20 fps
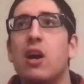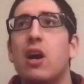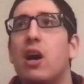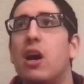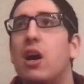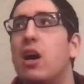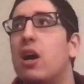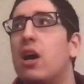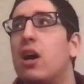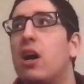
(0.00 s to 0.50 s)

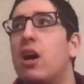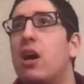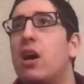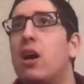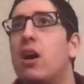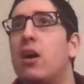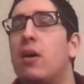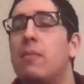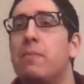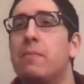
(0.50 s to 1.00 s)

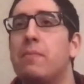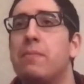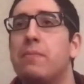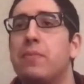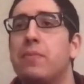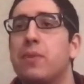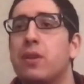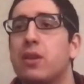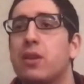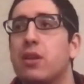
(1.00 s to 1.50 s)

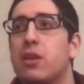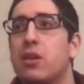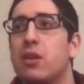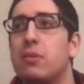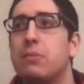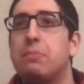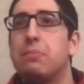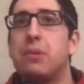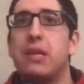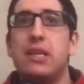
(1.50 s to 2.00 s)

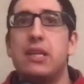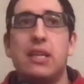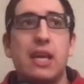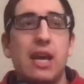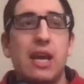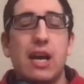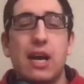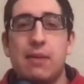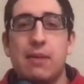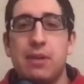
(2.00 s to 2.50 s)
But
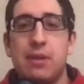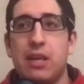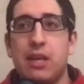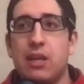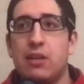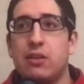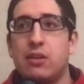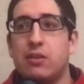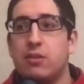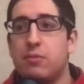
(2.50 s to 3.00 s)
yeah, I
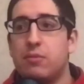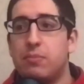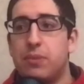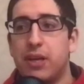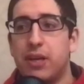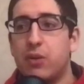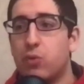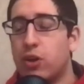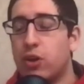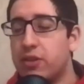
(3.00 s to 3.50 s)
mean,
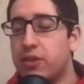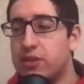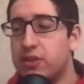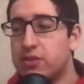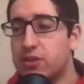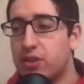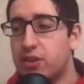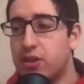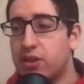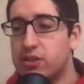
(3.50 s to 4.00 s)
big one this
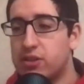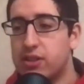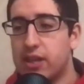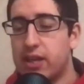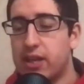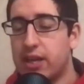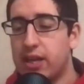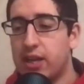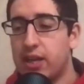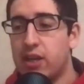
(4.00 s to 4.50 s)

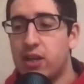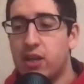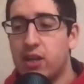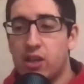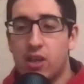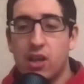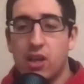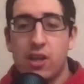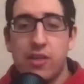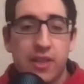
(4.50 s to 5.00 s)
Thursday,
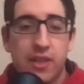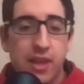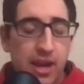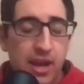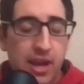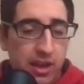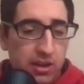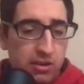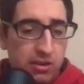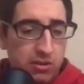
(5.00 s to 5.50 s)
and
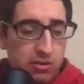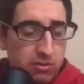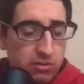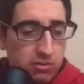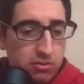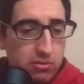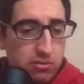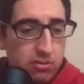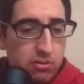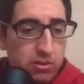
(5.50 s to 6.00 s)
then
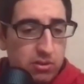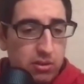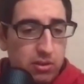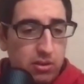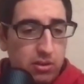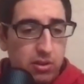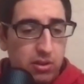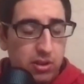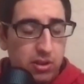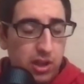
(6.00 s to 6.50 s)

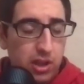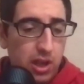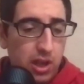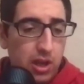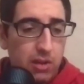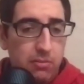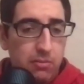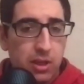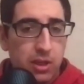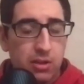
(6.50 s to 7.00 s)
yeah,
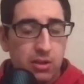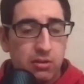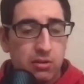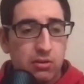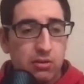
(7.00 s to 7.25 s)
I mean,